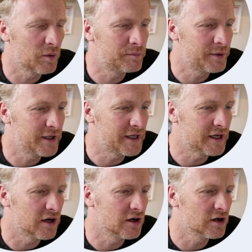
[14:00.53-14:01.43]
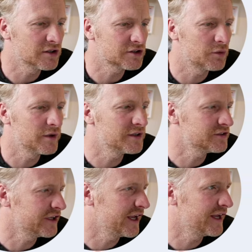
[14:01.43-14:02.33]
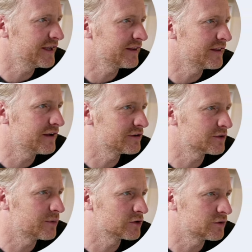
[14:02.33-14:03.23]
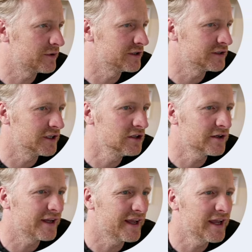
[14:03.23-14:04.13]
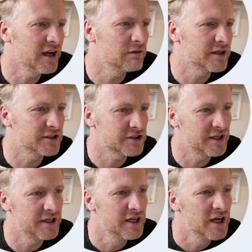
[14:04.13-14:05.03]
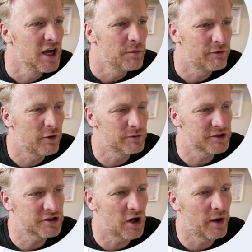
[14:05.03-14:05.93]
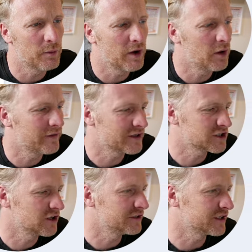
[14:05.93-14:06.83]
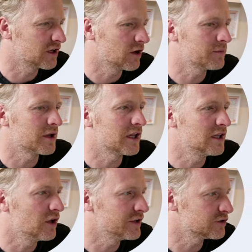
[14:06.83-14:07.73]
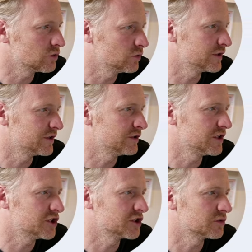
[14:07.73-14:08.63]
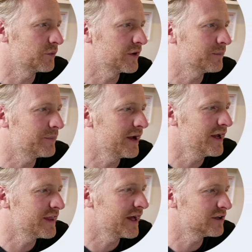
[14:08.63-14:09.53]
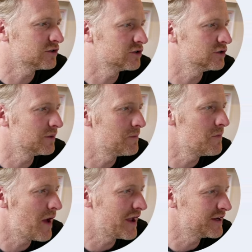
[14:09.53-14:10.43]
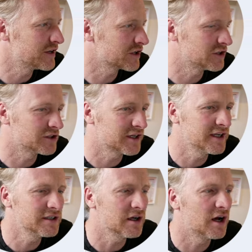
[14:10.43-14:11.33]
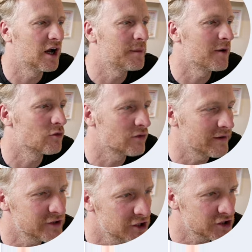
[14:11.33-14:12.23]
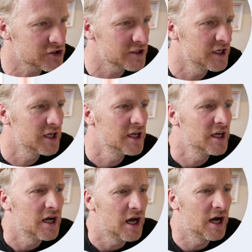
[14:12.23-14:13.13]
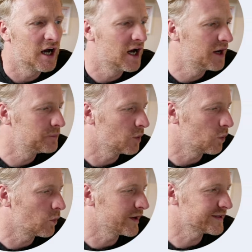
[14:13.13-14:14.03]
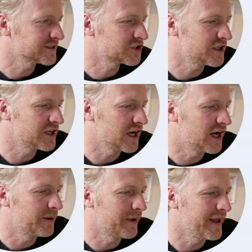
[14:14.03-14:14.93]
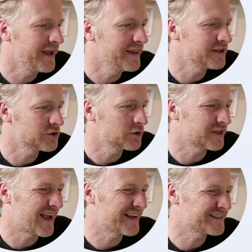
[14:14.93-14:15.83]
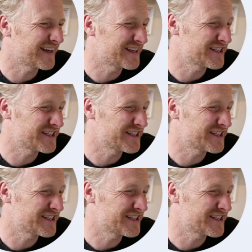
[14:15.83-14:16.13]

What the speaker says: PR. So we're seeing that there is a possibility. Looking here, we can see performance is going well. We've had a slight decline, but likes all the conditions. When we compare that to the main contender, I'm Ravenous. We can see up here this horse hasn't actually